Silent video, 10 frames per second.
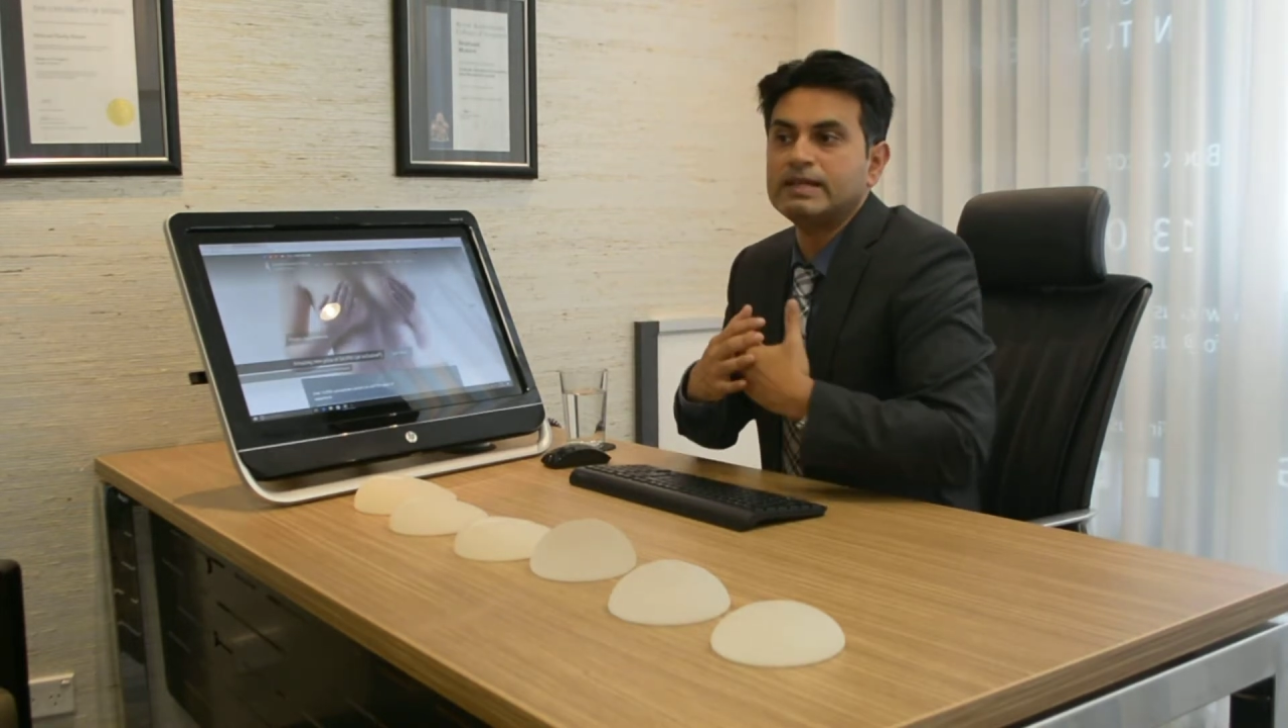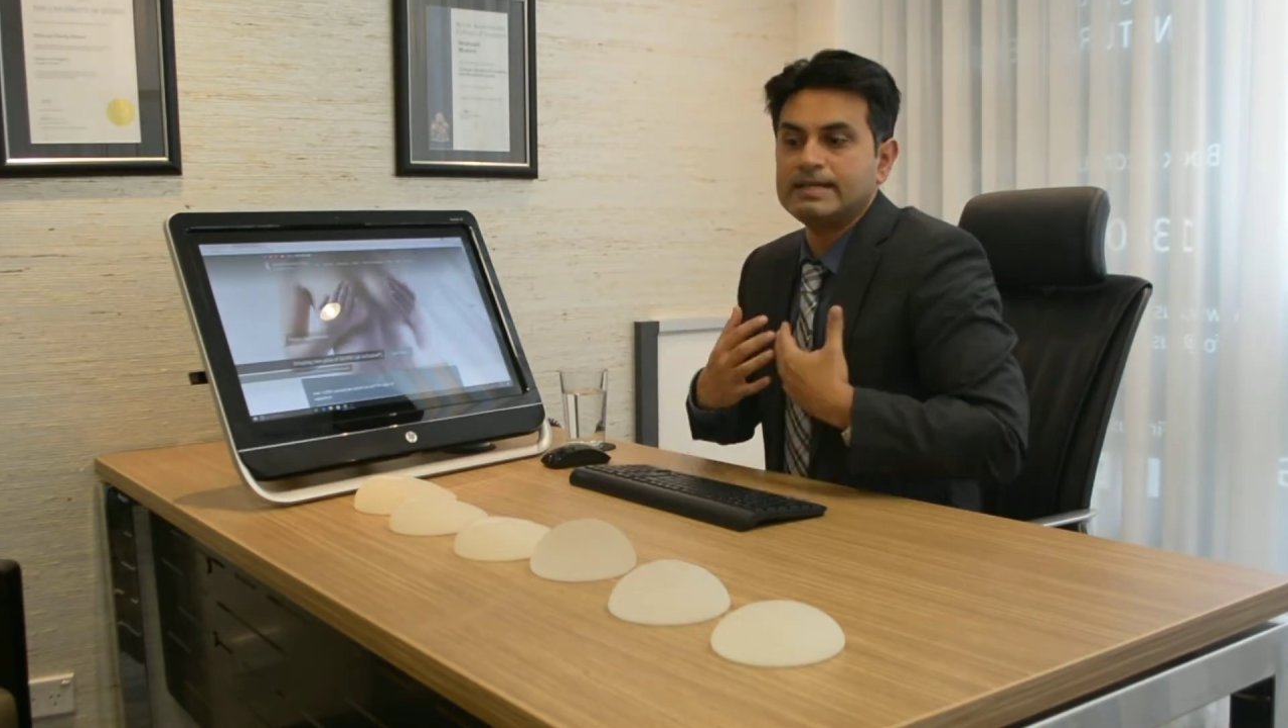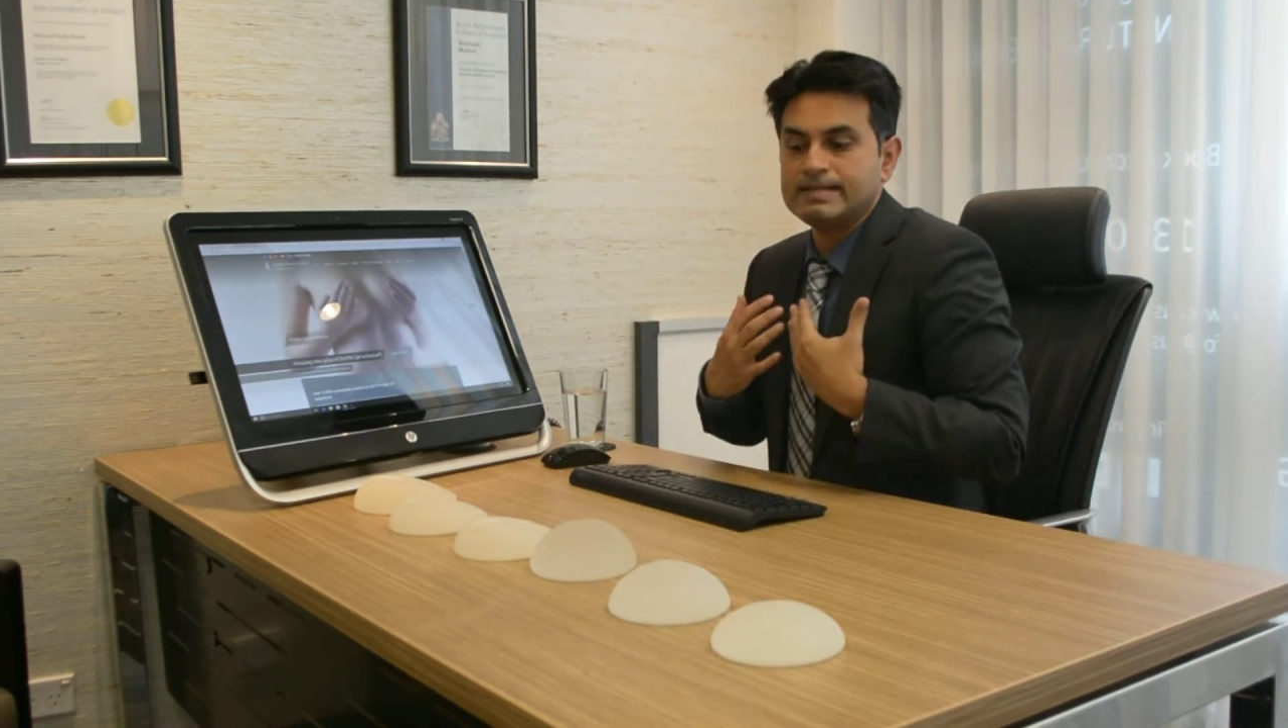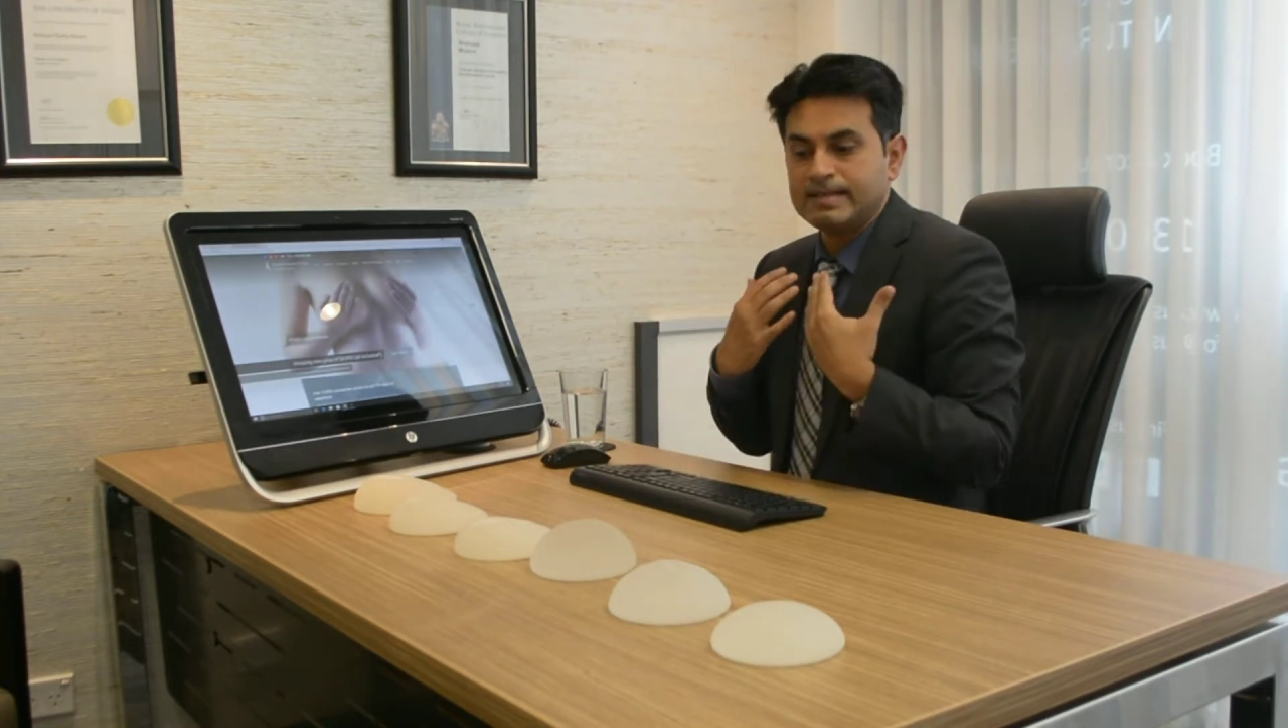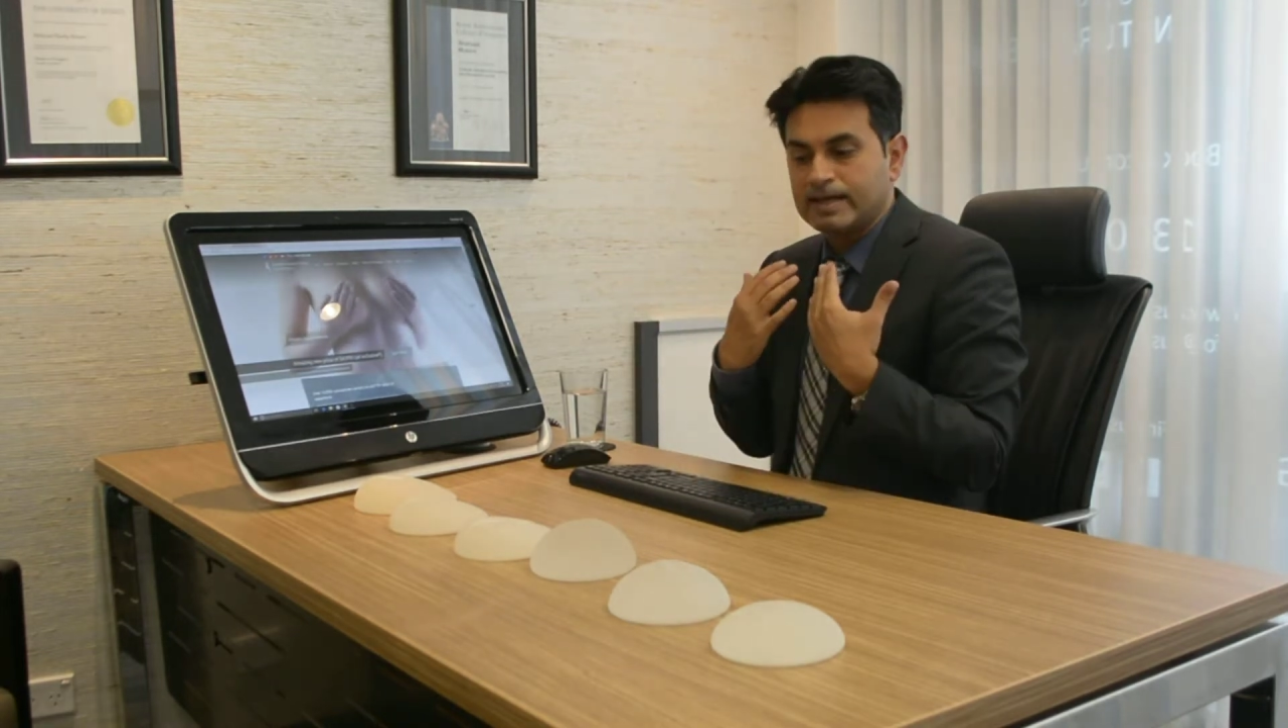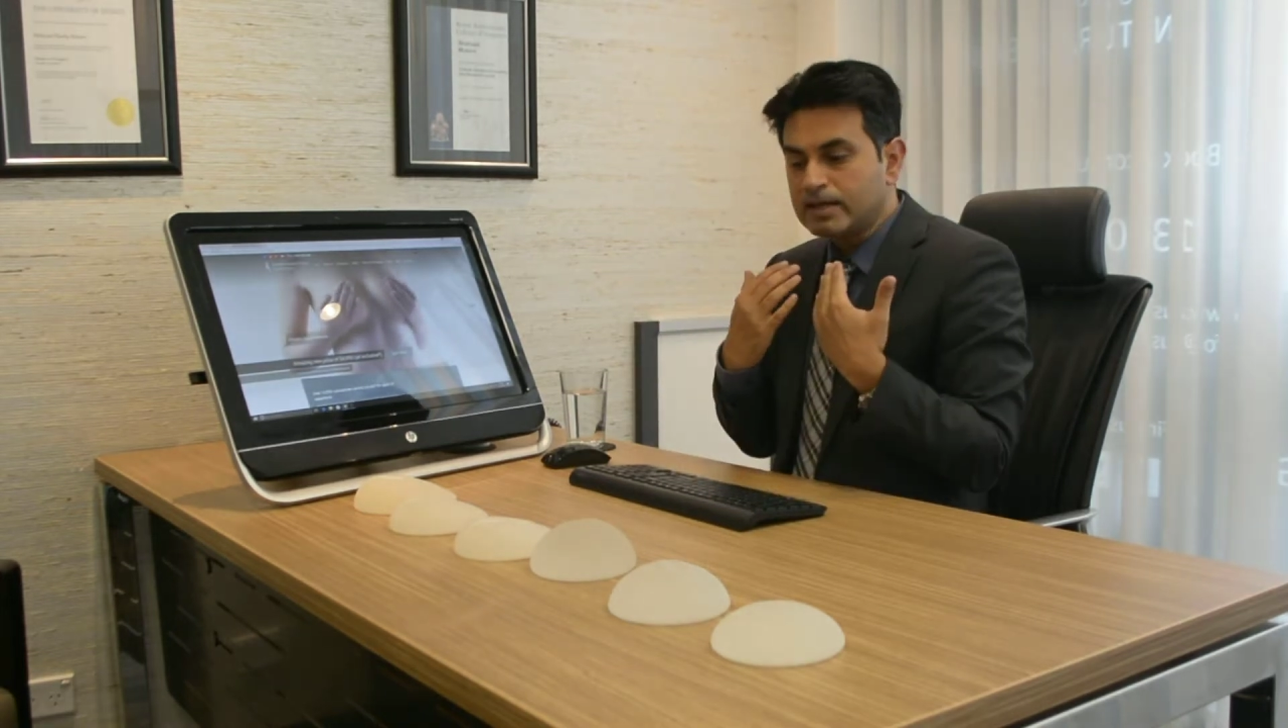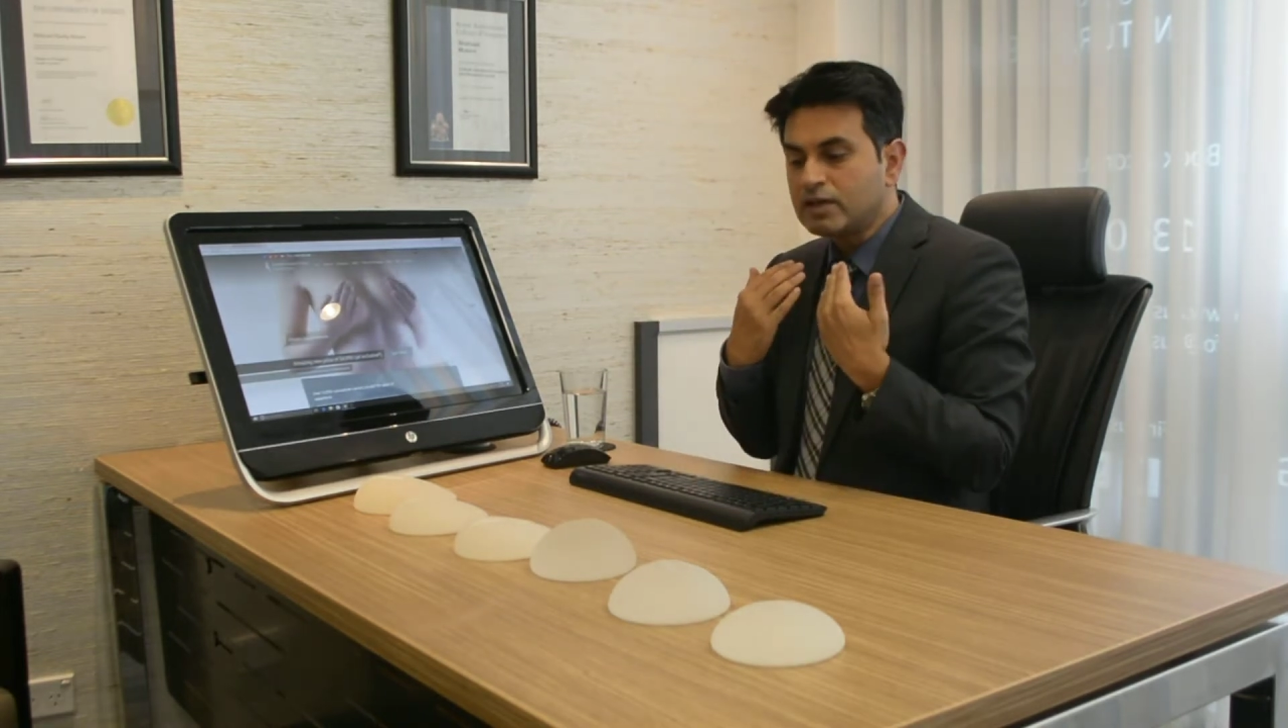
that is that it